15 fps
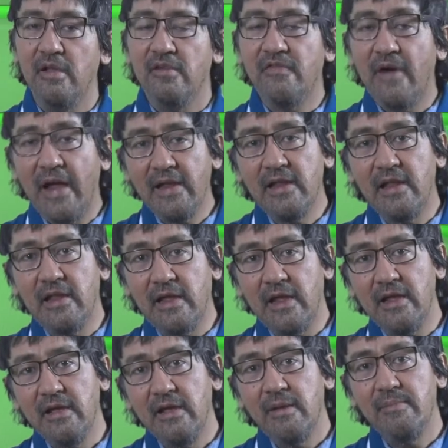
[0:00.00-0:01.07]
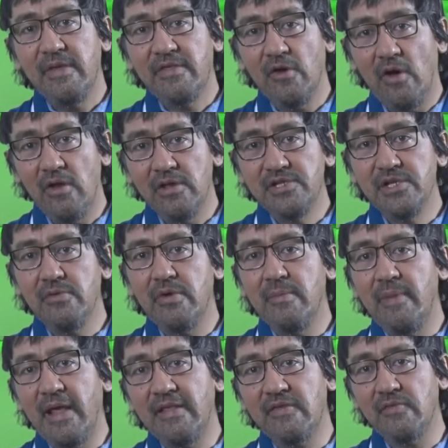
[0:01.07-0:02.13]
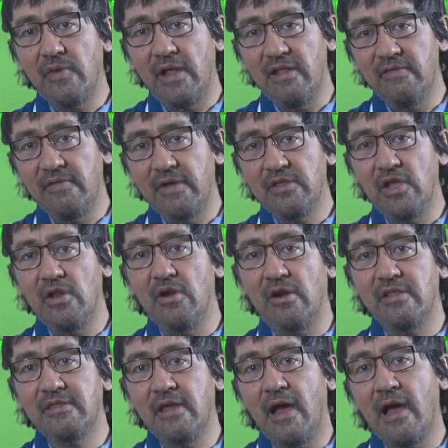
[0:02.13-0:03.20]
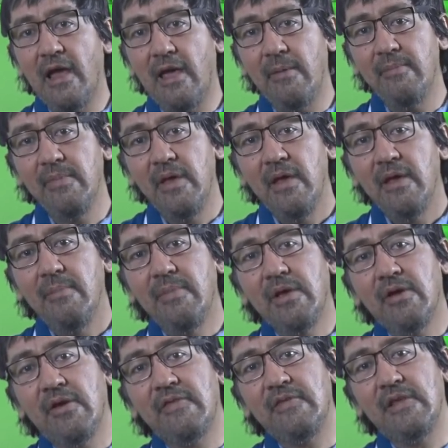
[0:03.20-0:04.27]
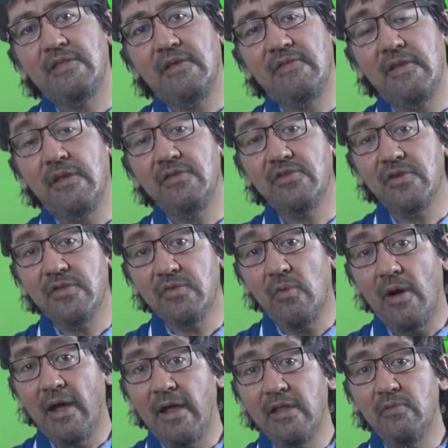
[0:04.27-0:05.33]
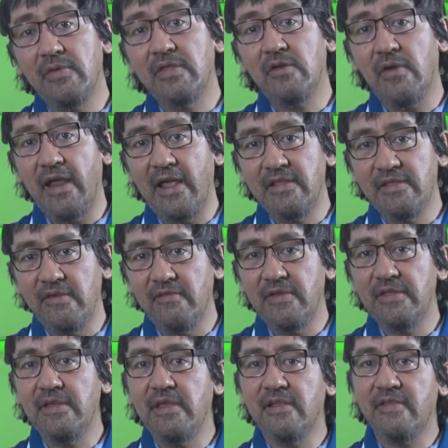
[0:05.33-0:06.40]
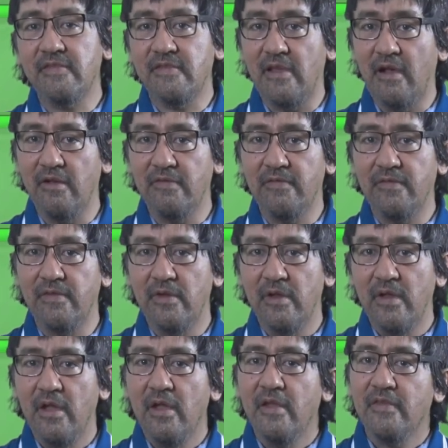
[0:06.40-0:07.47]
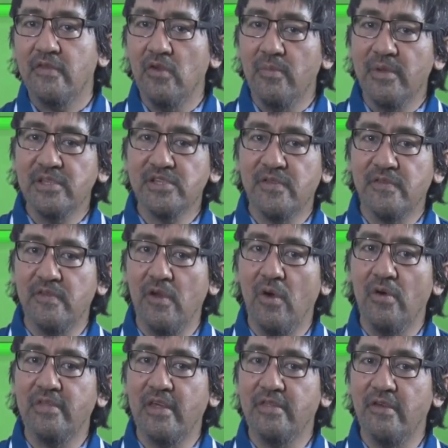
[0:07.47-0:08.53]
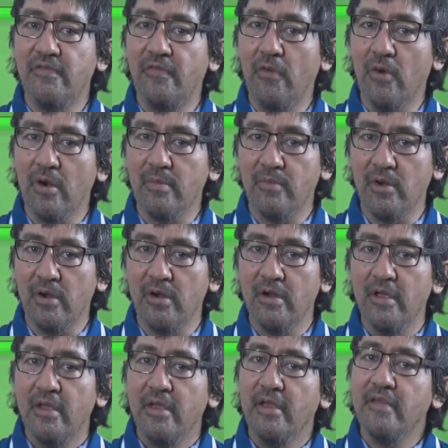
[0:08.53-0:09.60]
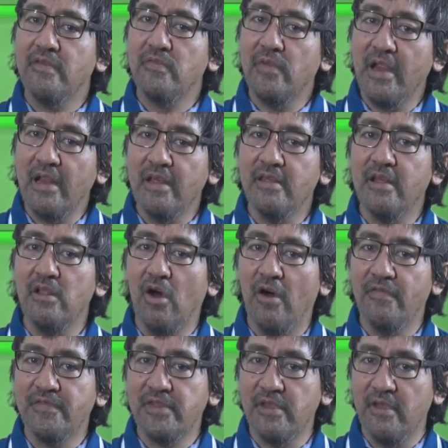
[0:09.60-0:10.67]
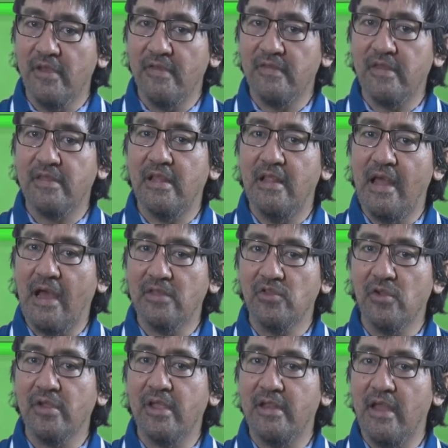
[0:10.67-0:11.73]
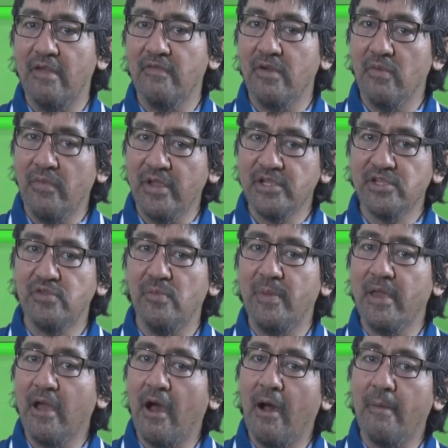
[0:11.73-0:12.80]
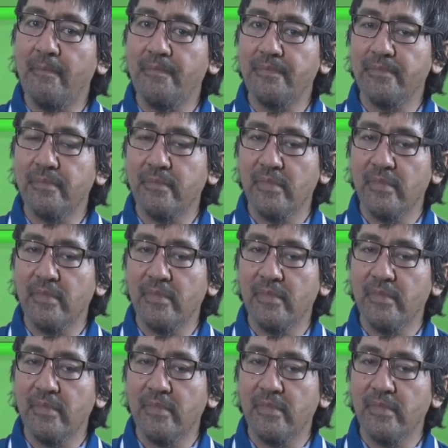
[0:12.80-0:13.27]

Finally, mythology remains relevant in our time because it is intertwined with creativity itself so much so that the former is really the loftiest that the latter can ever wish to become.